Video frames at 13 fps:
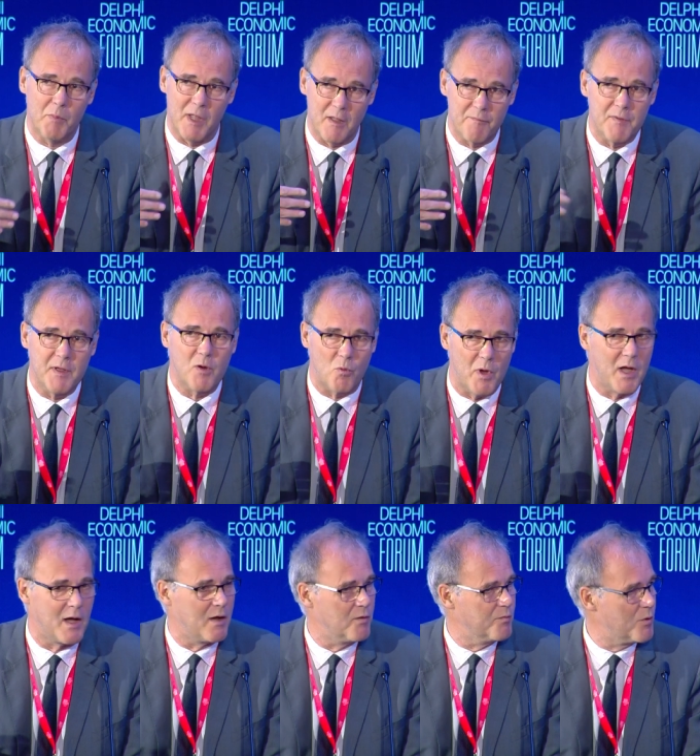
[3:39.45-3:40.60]
but I think we
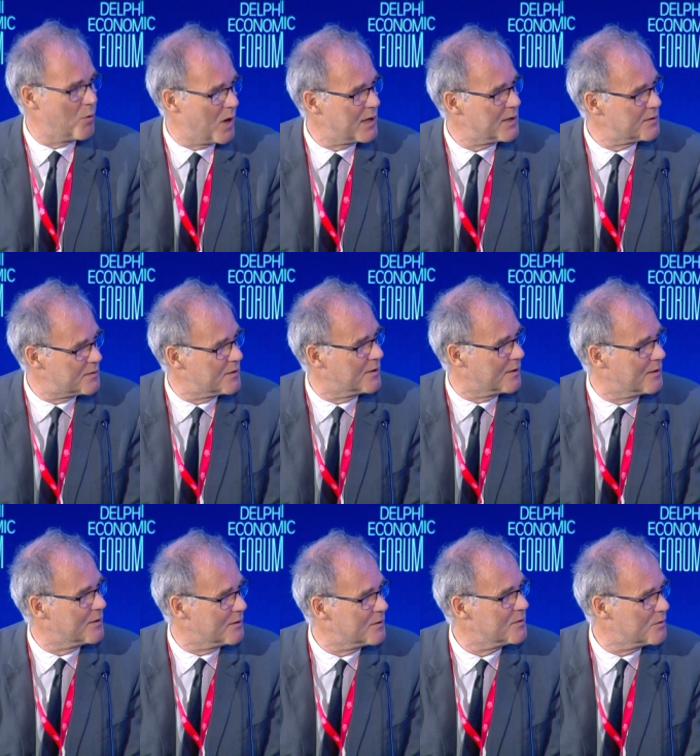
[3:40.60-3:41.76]
are on the right,
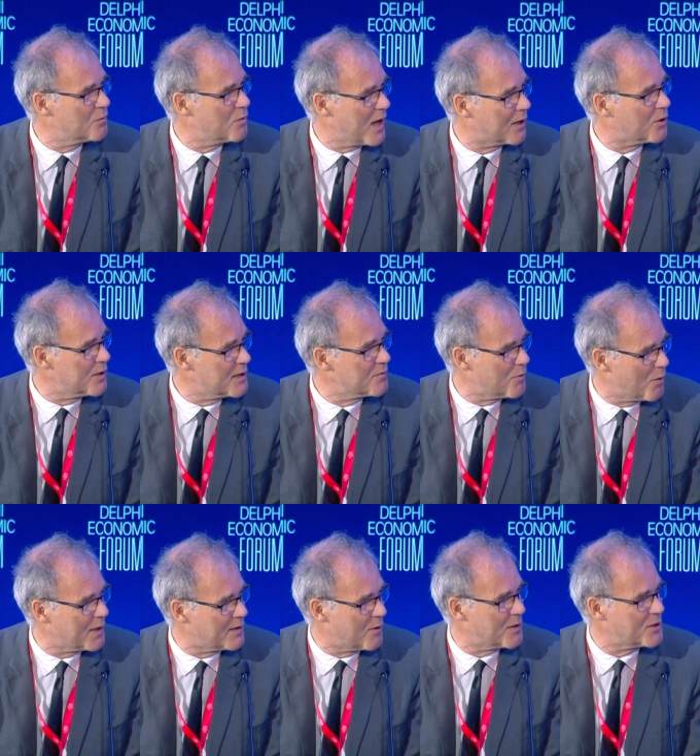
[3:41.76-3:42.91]
uh, we are going in the
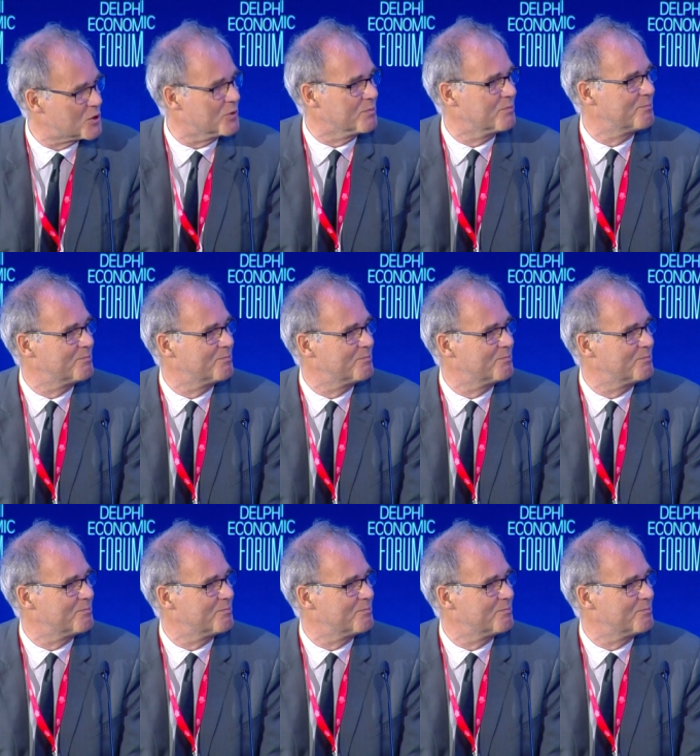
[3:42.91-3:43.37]
right direction.